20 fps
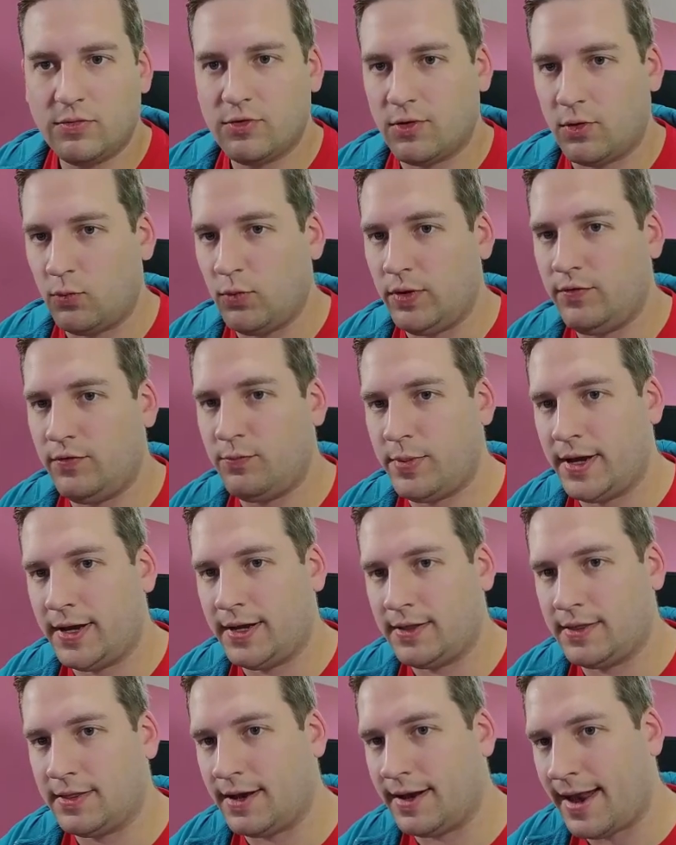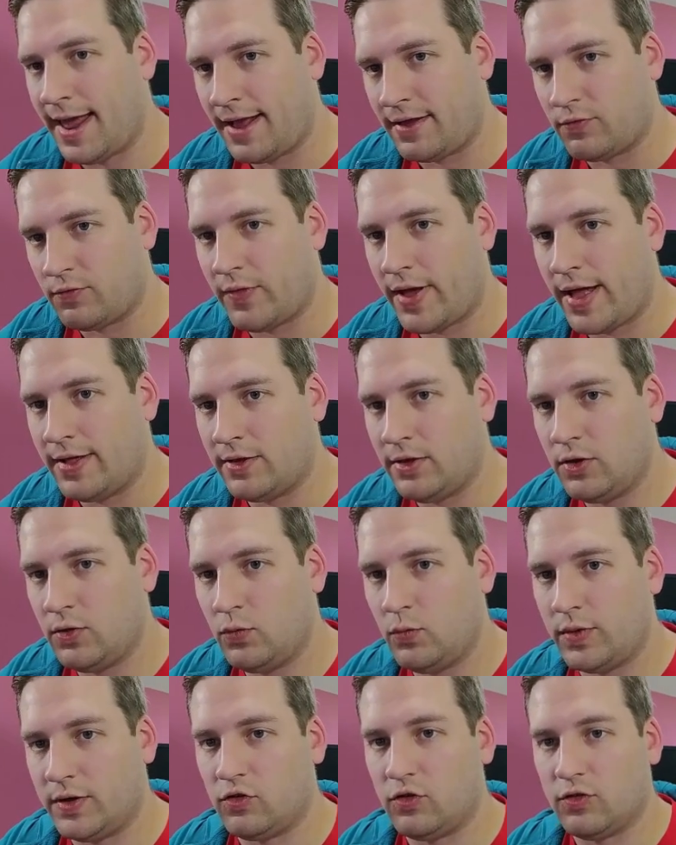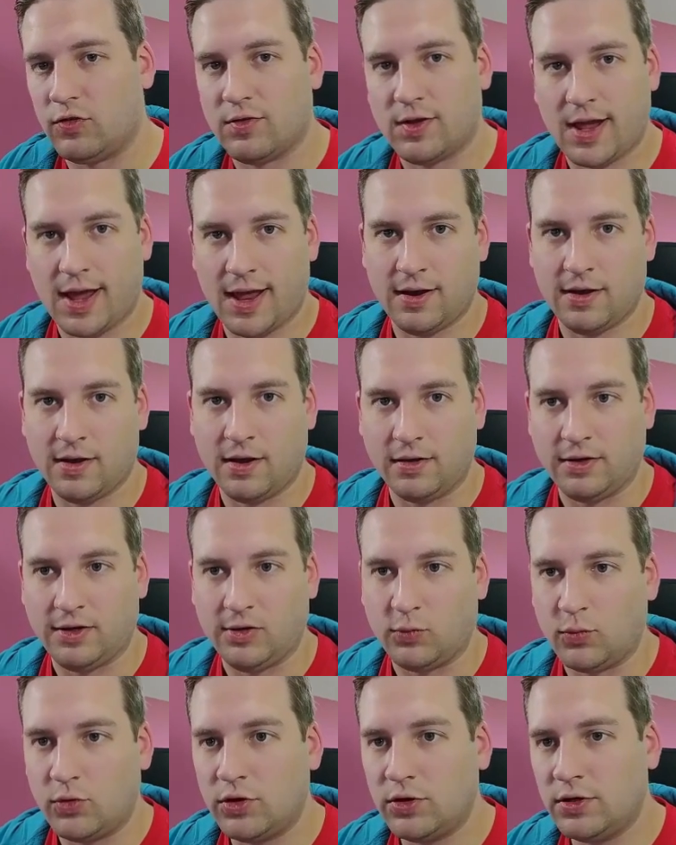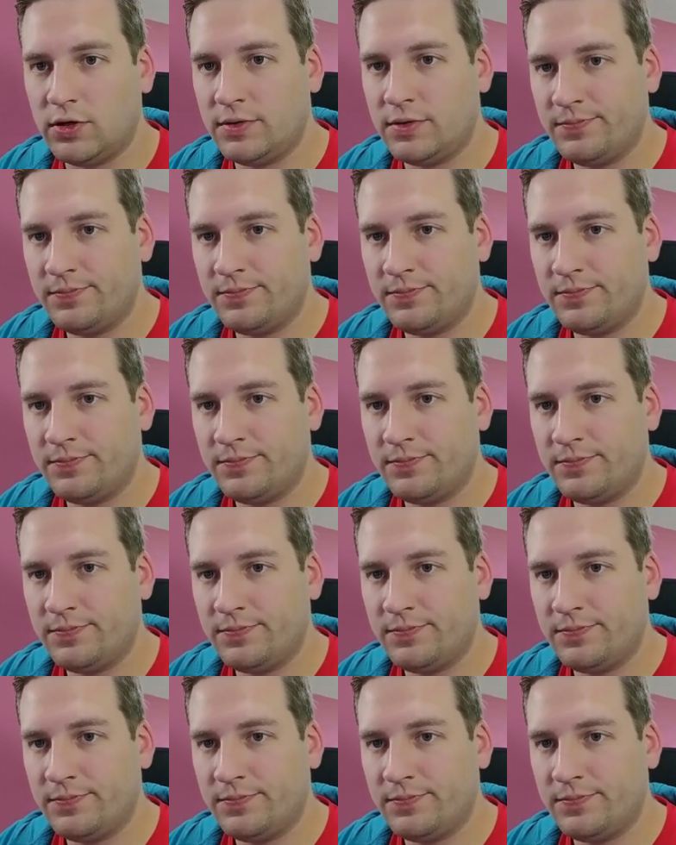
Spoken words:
So we've picked the next value, which is 1091.